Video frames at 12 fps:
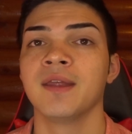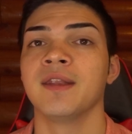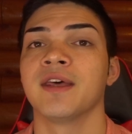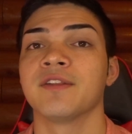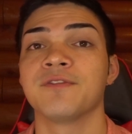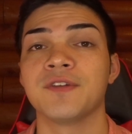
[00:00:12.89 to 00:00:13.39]

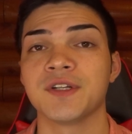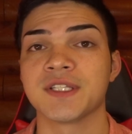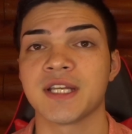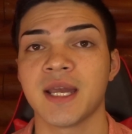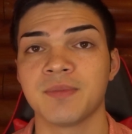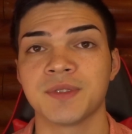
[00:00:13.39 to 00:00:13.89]
Now, the first
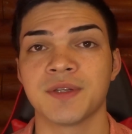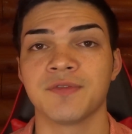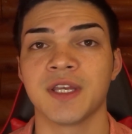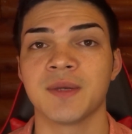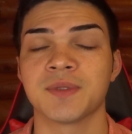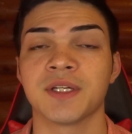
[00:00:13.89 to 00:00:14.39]
types of
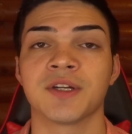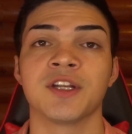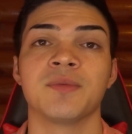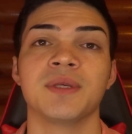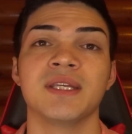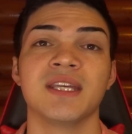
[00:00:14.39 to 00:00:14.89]
vapes are going
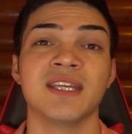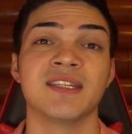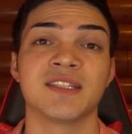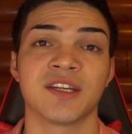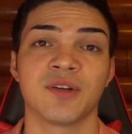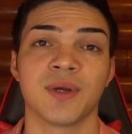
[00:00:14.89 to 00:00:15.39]
to be
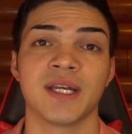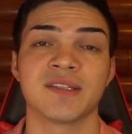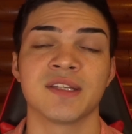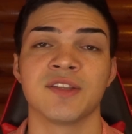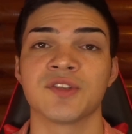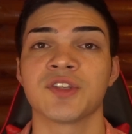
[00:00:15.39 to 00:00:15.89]
e-cigarettes,
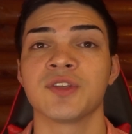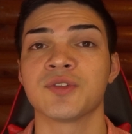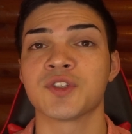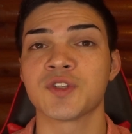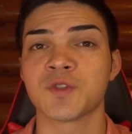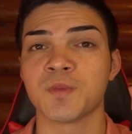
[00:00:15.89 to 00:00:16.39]
and those are
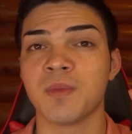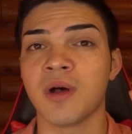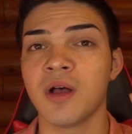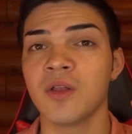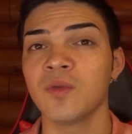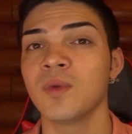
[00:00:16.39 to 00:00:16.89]
those
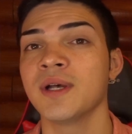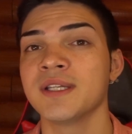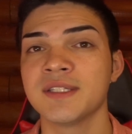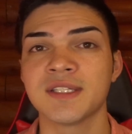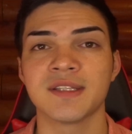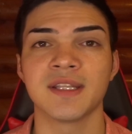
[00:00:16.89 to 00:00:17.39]
small
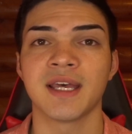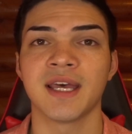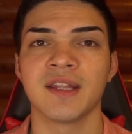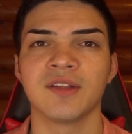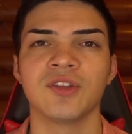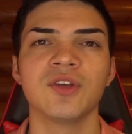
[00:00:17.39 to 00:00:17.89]
ones
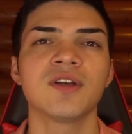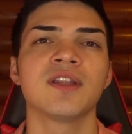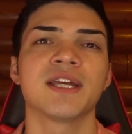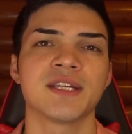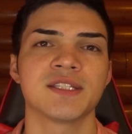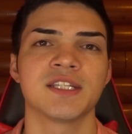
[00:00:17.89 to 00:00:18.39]
that look
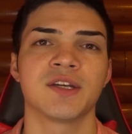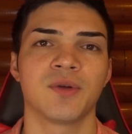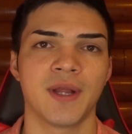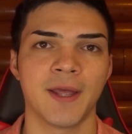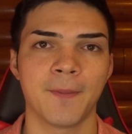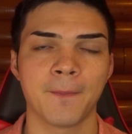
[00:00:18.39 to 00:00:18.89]
like a
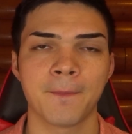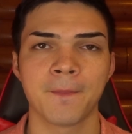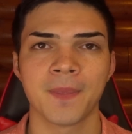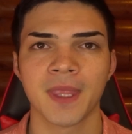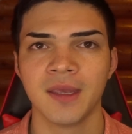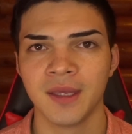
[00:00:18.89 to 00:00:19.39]
cigarette.
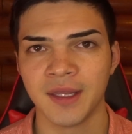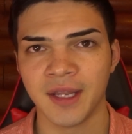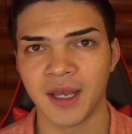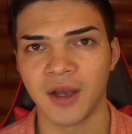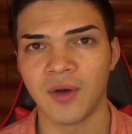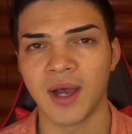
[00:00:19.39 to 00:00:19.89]

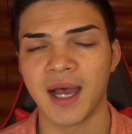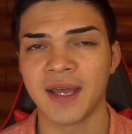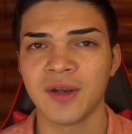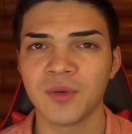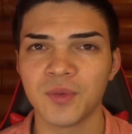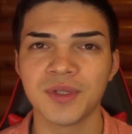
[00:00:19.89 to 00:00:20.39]
Now, I
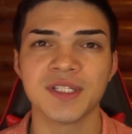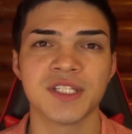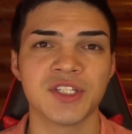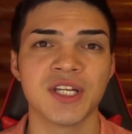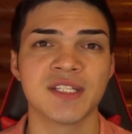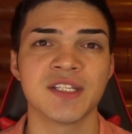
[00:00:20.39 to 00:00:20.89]
don't really
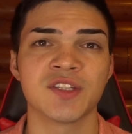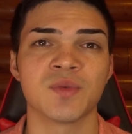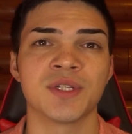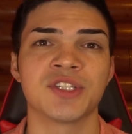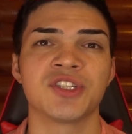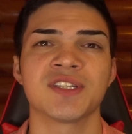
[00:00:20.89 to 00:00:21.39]
suggest these
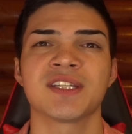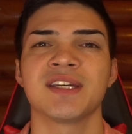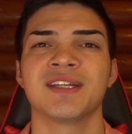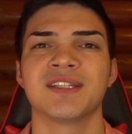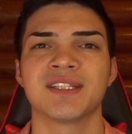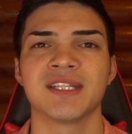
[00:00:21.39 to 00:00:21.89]
ones just
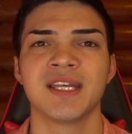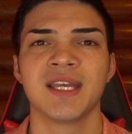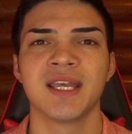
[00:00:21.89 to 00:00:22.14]
because